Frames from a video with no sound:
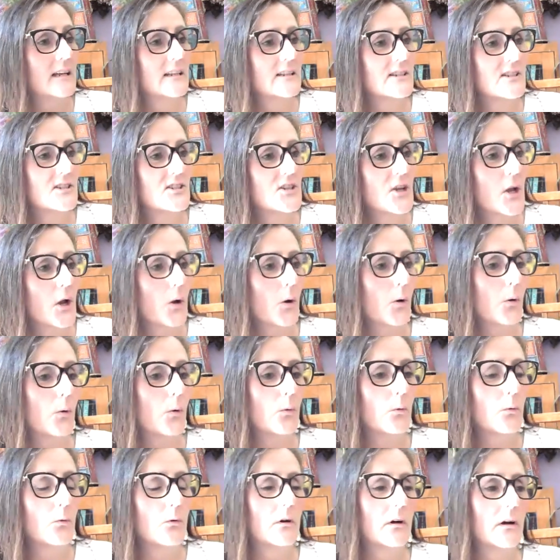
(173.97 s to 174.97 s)

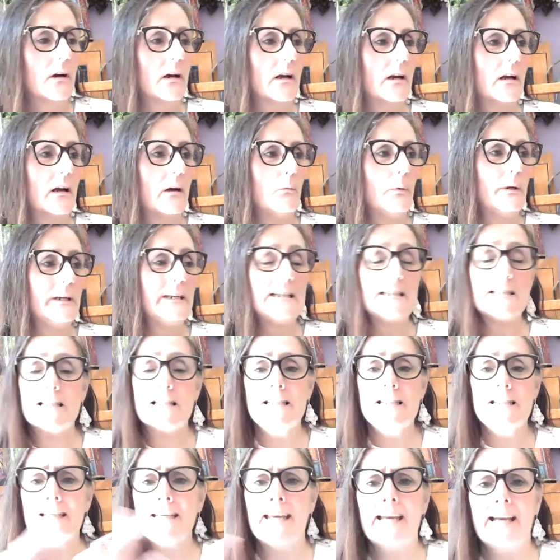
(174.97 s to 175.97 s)
So we didn't
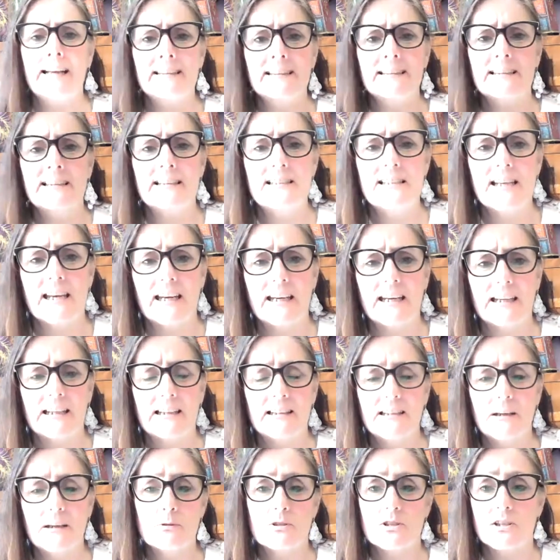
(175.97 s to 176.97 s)
see Canada
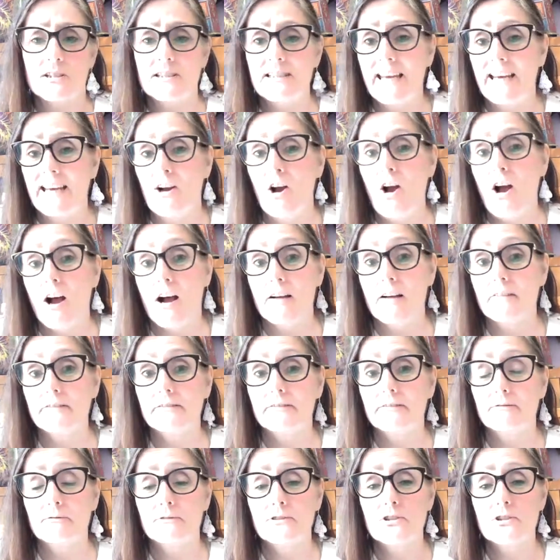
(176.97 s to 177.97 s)
Day. It was a day off.